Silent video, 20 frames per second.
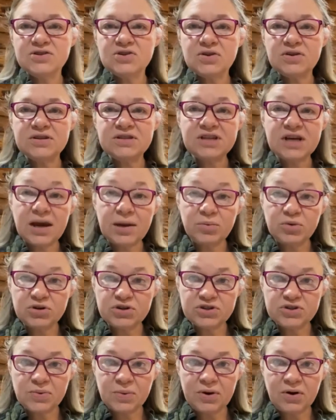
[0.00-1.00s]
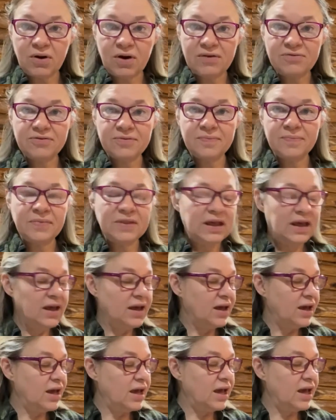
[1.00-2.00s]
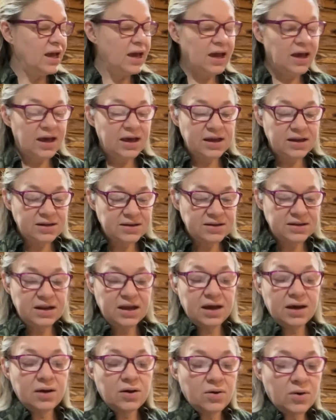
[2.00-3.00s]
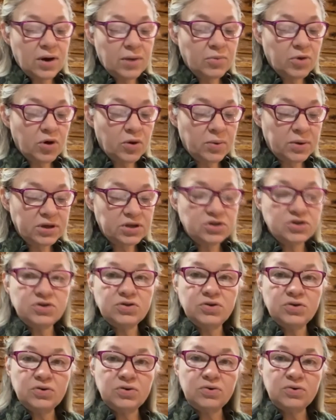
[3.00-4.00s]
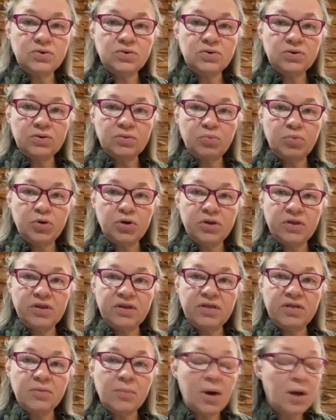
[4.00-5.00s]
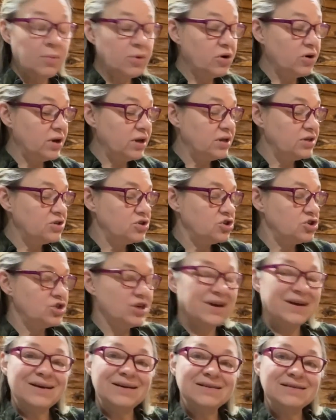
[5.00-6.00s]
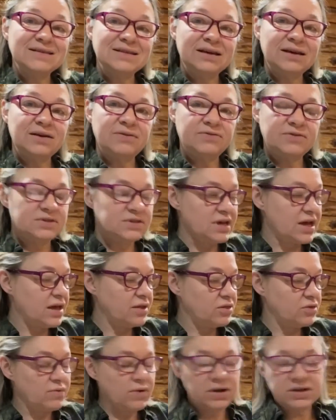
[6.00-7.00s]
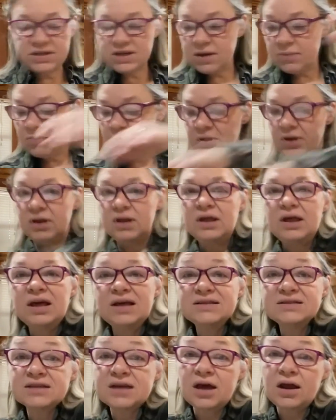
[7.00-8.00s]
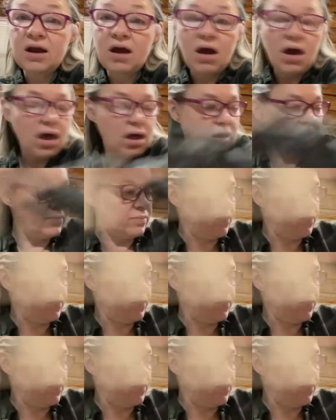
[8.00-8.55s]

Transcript: the timer just went off, and now I'm going to put the thermometer in to check and see if it's at the right temp. It's kind of hot.